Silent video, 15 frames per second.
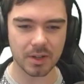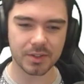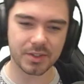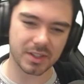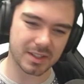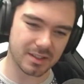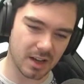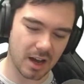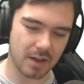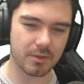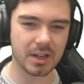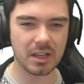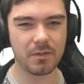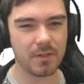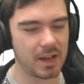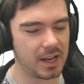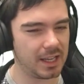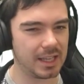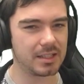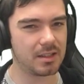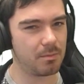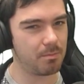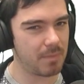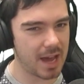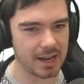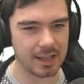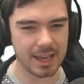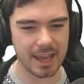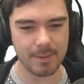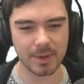just not really fitting into the
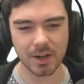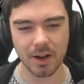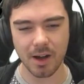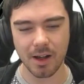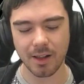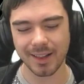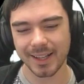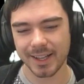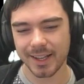metagame at all.